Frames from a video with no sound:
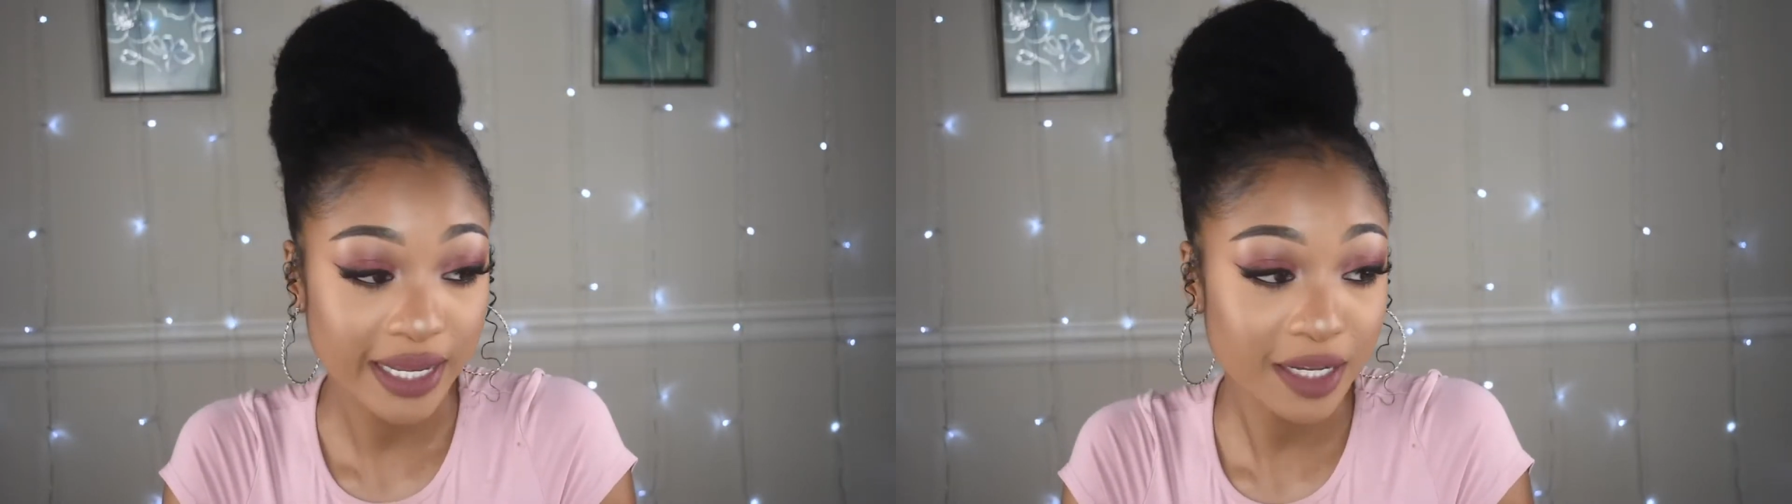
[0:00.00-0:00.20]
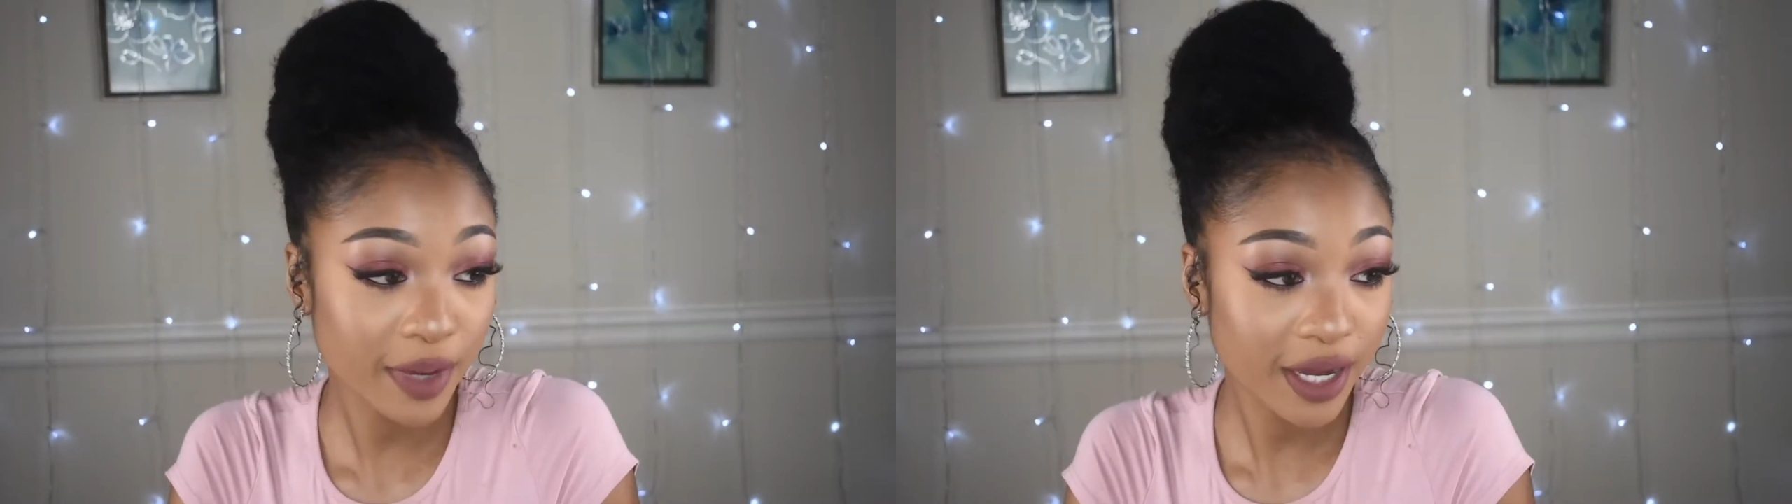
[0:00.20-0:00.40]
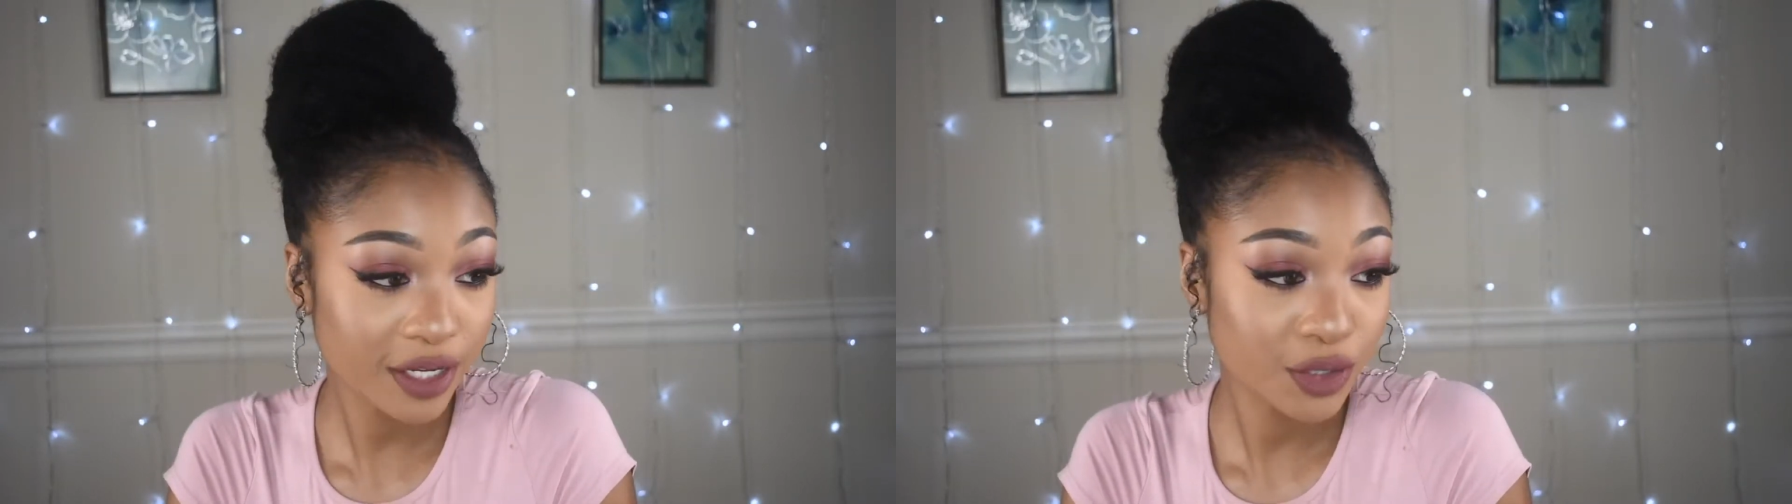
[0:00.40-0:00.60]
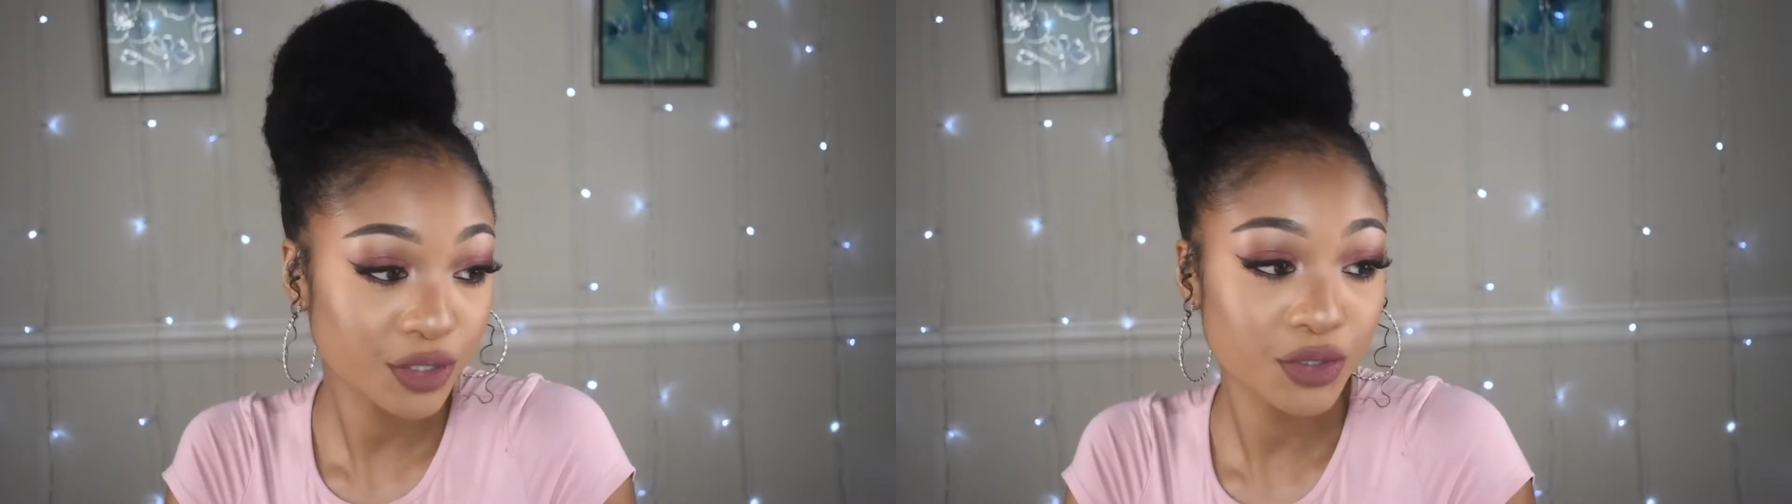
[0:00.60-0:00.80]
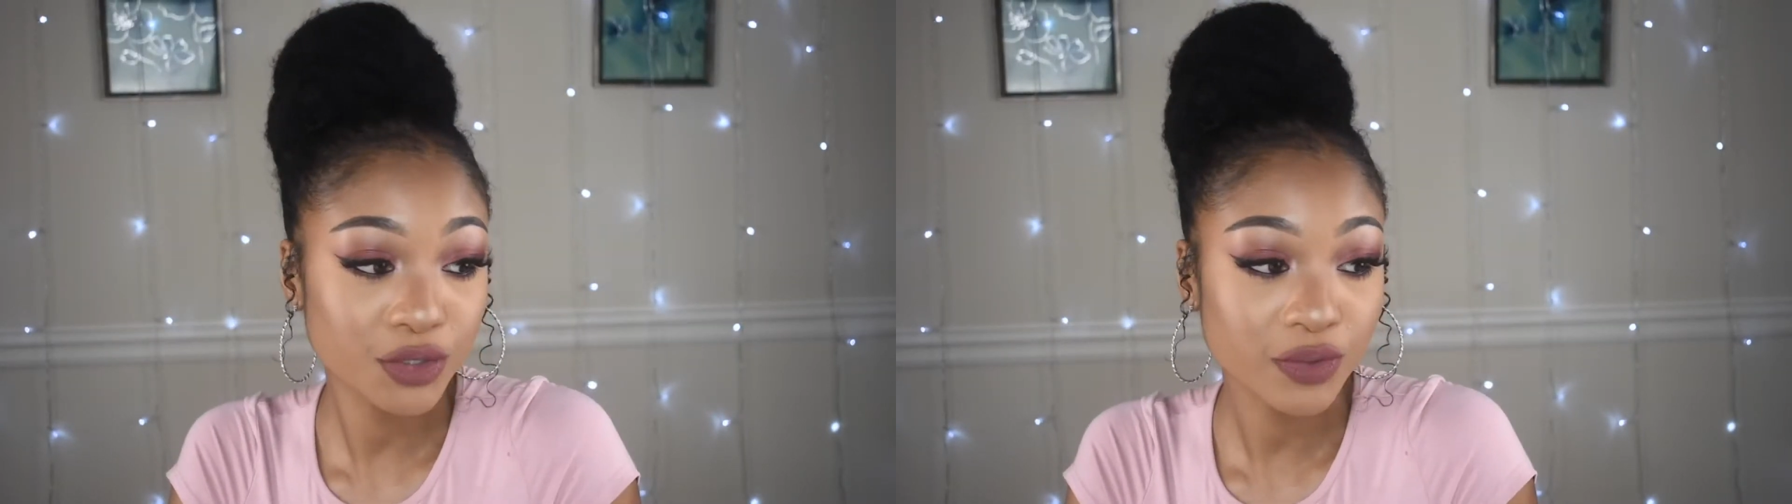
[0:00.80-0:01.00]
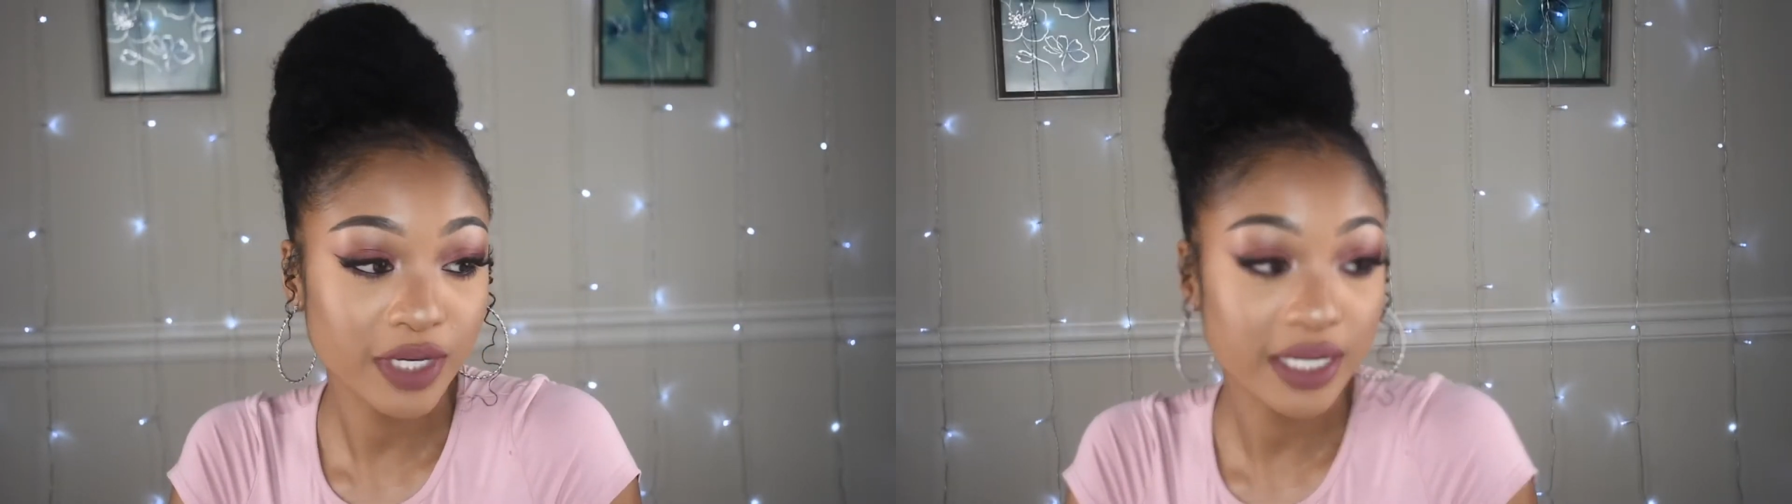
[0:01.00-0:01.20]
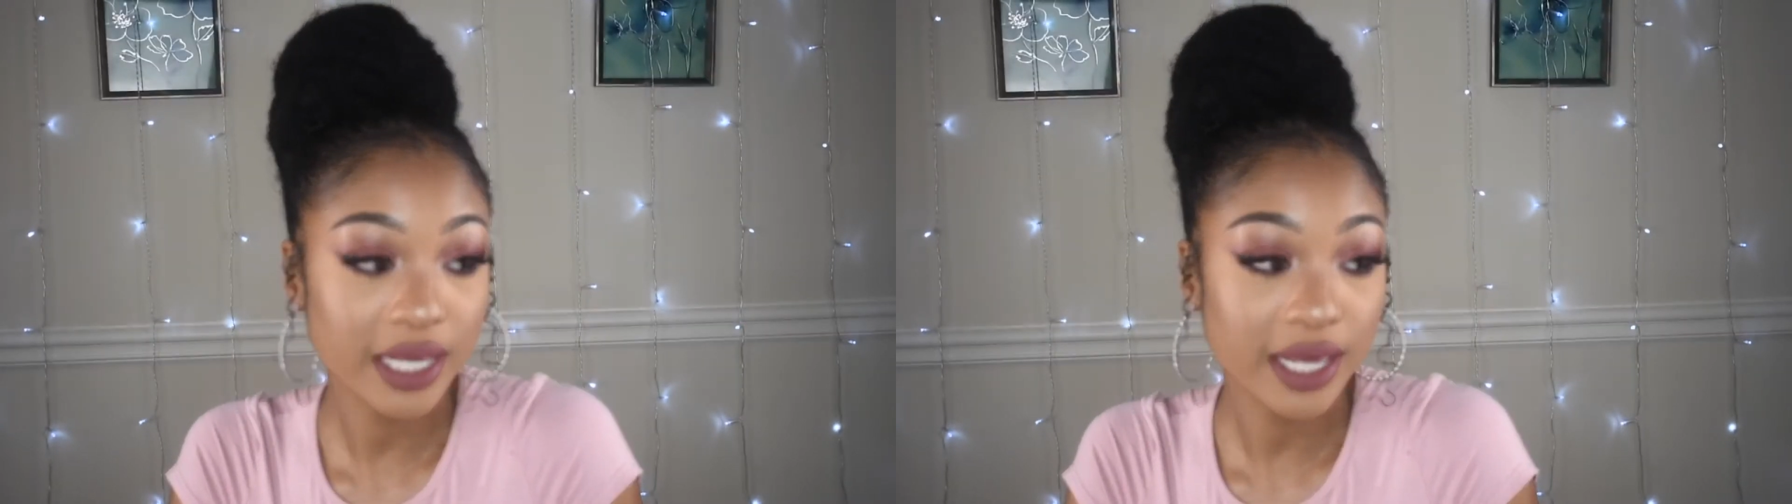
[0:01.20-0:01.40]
Anybody could do it,